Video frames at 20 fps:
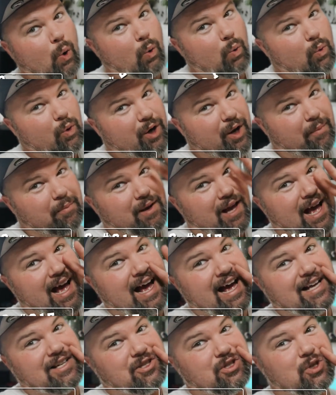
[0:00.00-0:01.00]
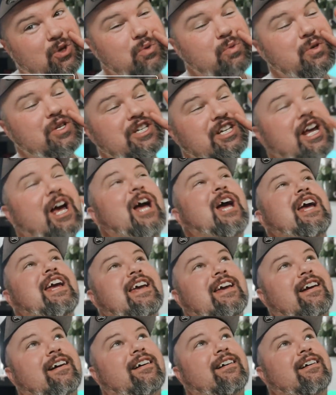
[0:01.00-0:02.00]
What up, guys?
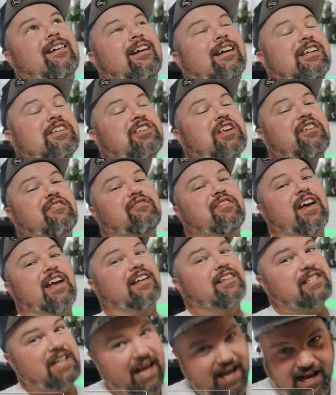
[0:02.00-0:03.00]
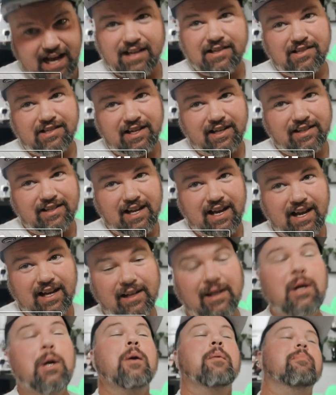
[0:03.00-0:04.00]
Today is a fantastic day